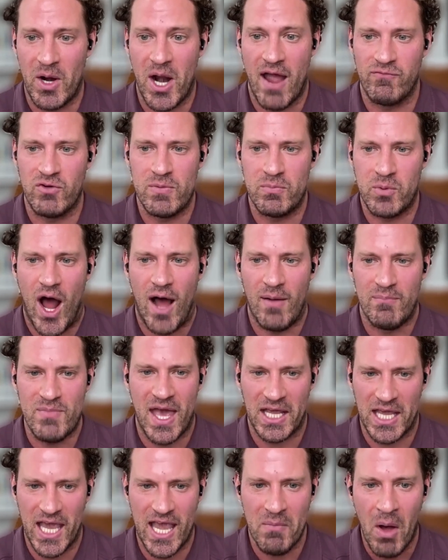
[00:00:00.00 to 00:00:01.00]
every problem
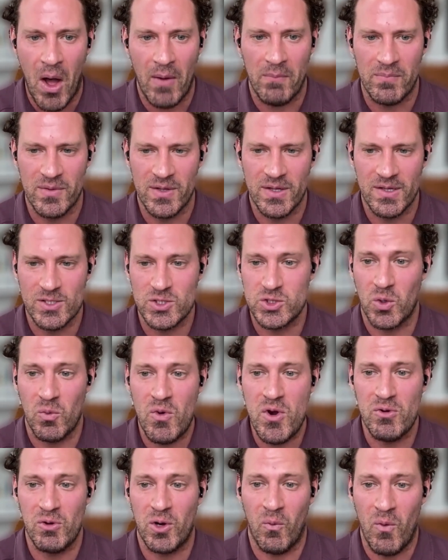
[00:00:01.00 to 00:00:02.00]
that came up. So
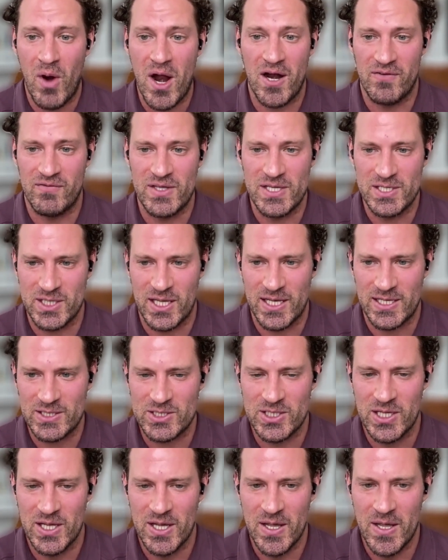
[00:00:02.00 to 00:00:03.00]
we were aware of these
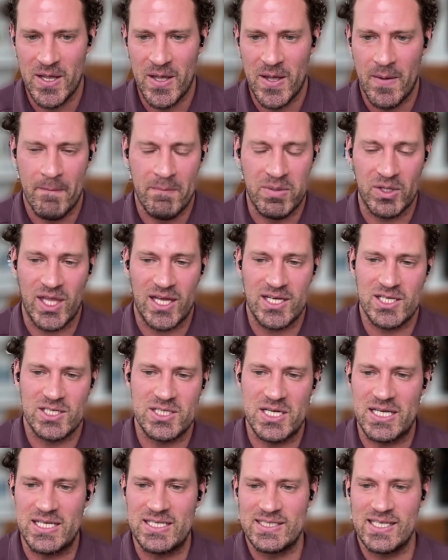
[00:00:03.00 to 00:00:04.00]
things. But that
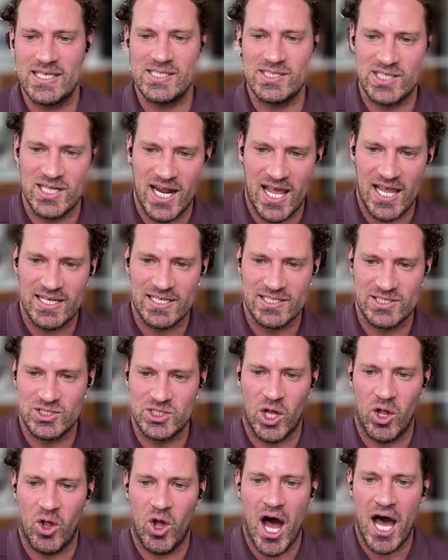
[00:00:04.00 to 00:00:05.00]
doesn't exist today because it's
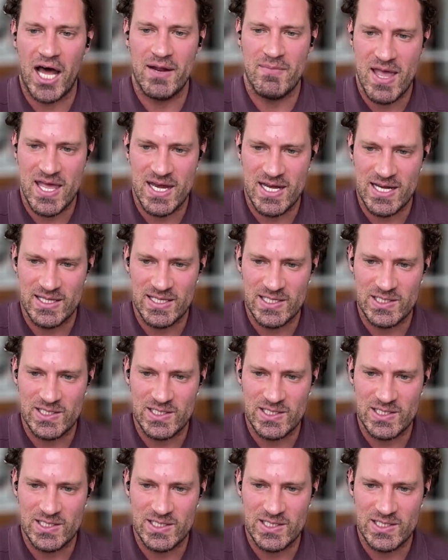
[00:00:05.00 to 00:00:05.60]
all automated in these